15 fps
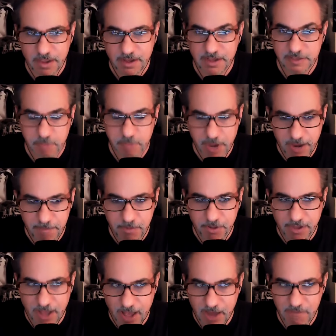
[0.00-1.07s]
Because people
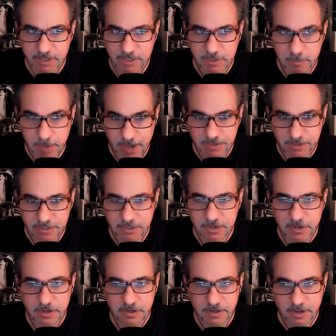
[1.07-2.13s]
kind of expect,
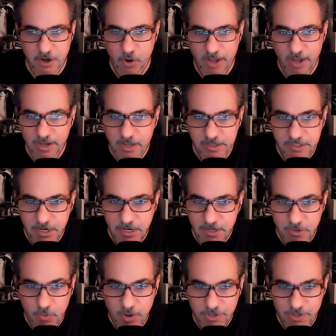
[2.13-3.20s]
you know, a
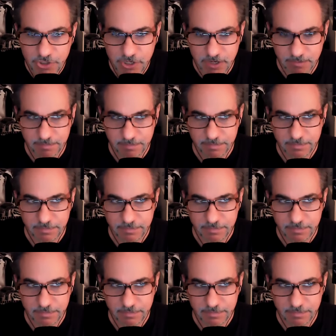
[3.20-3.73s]
continuation